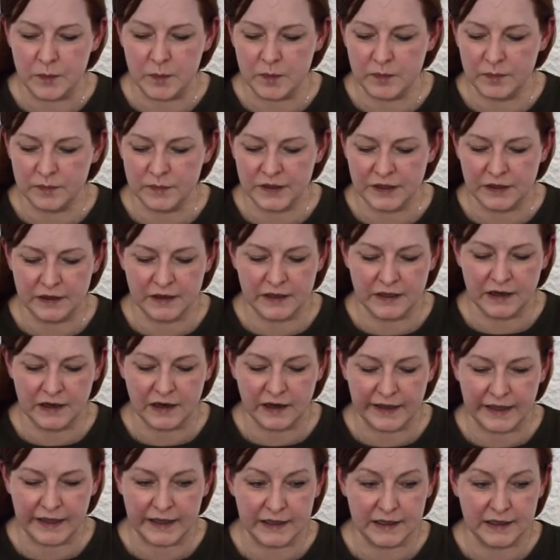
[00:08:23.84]
nearly
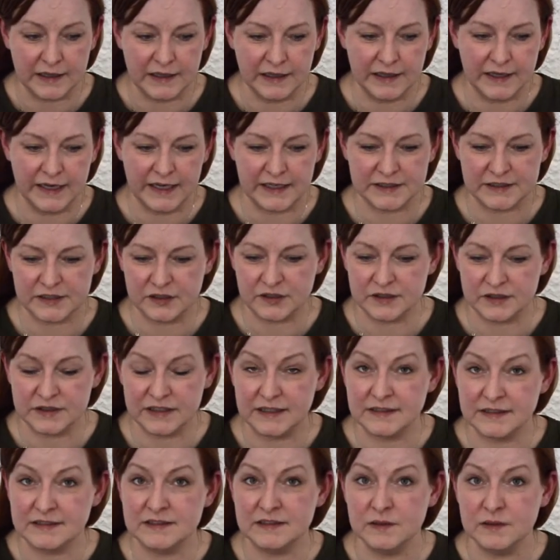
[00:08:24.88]
like a letter
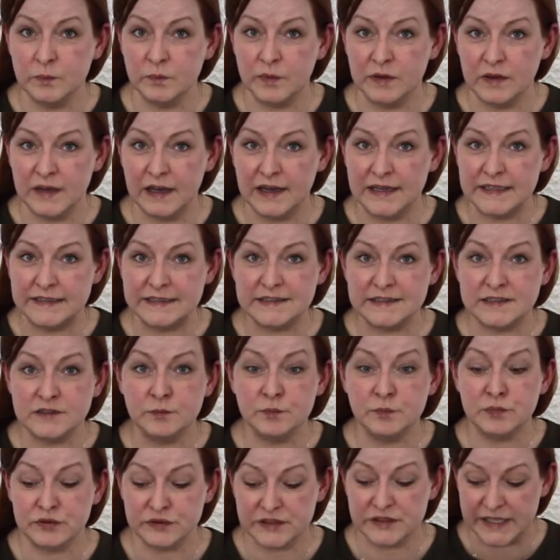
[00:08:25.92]
that symbolized
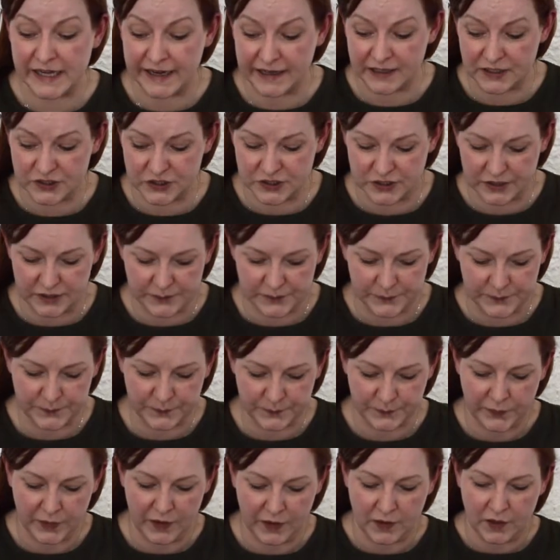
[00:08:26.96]
protection.
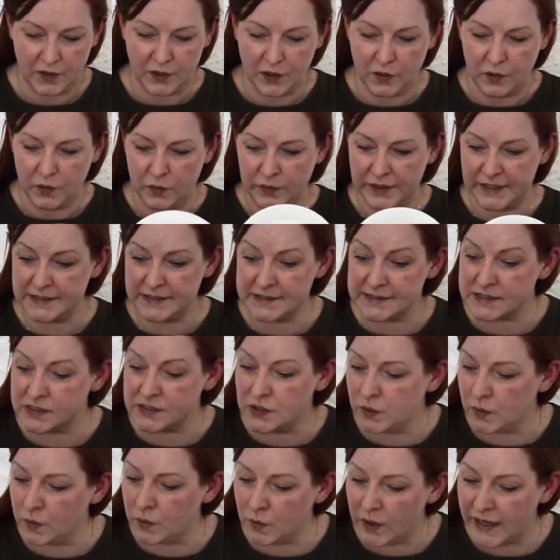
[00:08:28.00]
Okay,
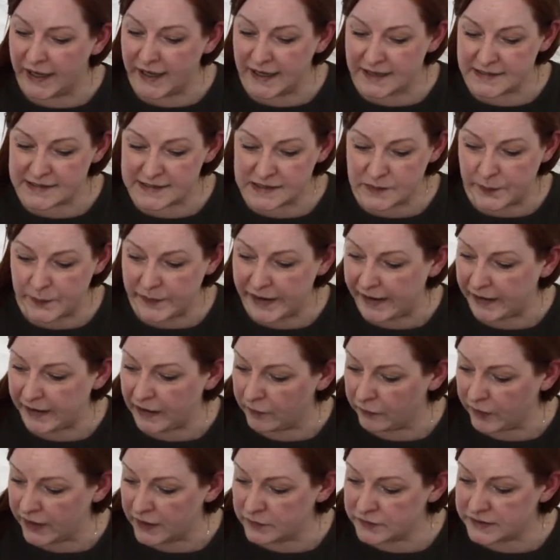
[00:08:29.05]
so as the
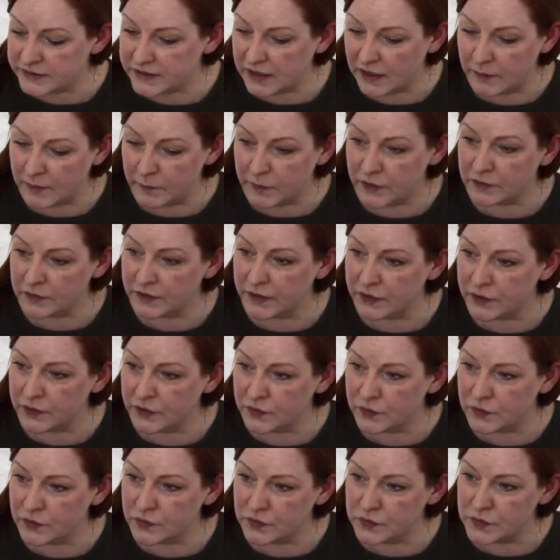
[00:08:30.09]
background, I'm going to
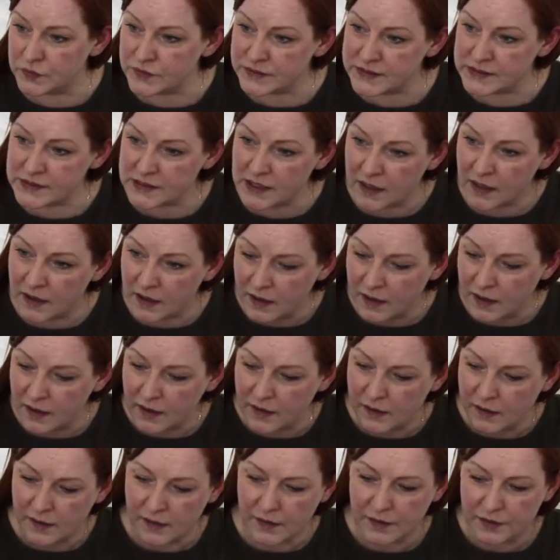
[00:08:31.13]
use
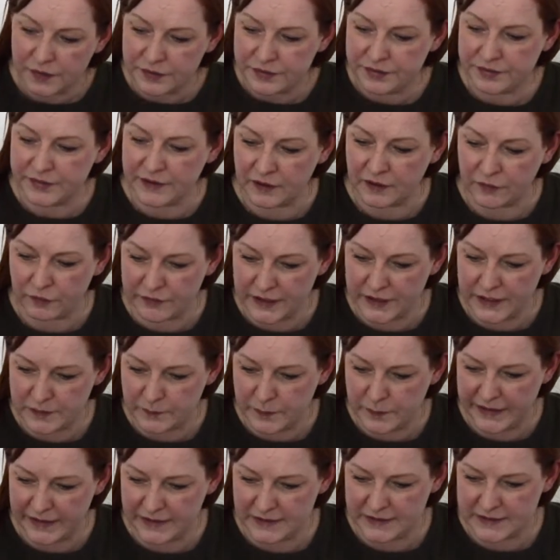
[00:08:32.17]
the green
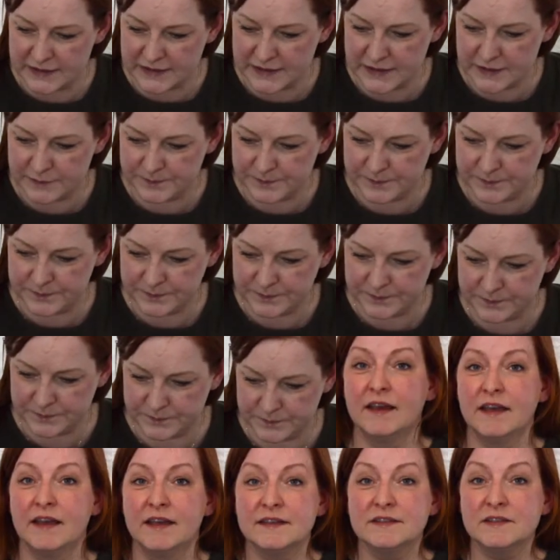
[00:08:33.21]
paint.
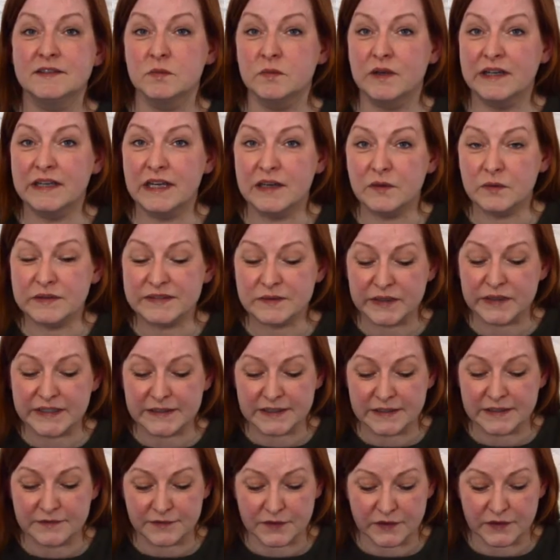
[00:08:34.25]
So while I was
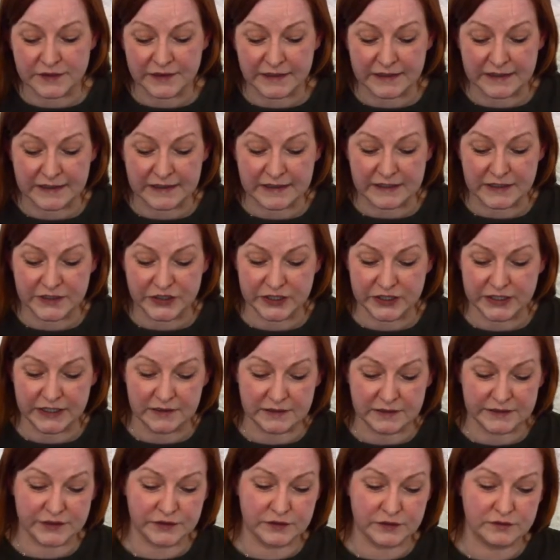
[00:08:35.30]
waiting for the
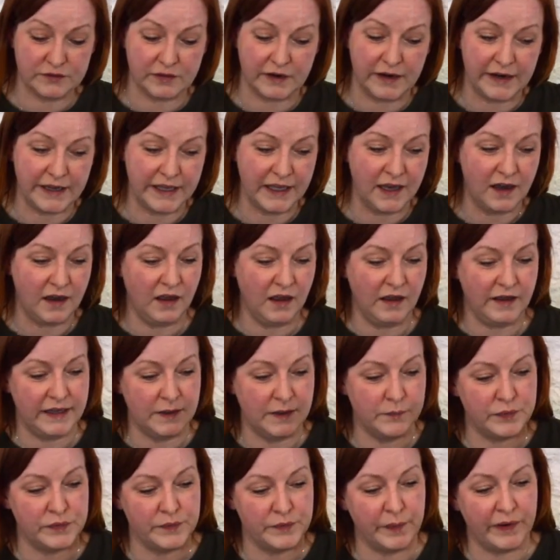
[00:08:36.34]
shield to dry, I
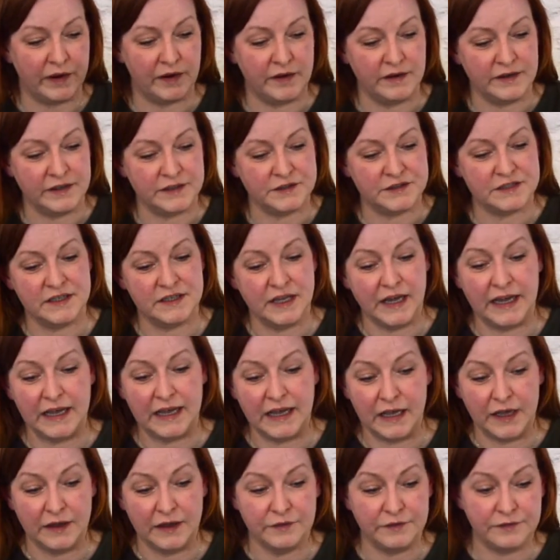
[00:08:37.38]
prepared
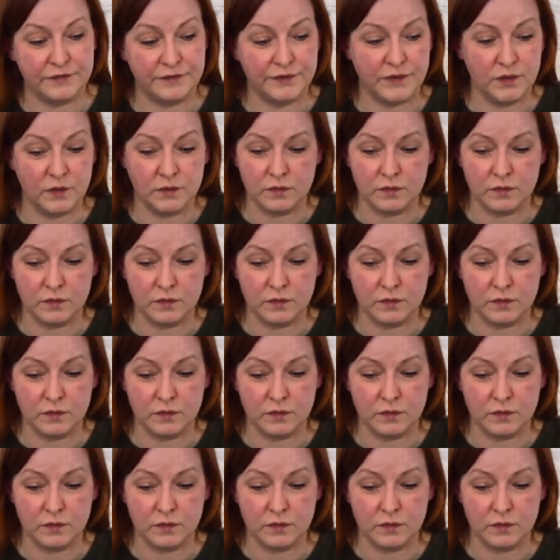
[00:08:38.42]
a few